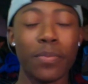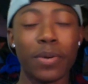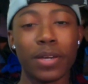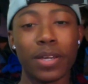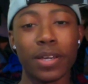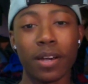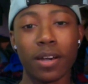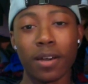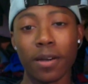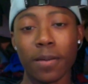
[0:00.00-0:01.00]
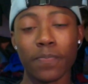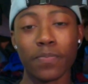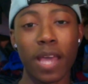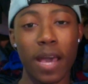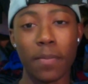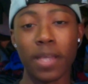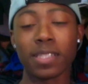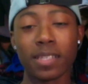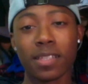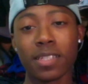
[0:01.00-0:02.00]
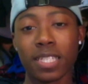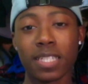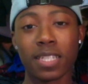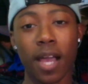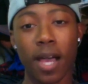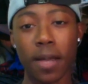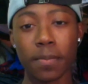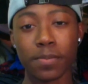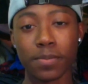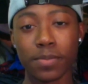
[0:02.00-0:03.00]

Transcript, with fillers: but I basically just copped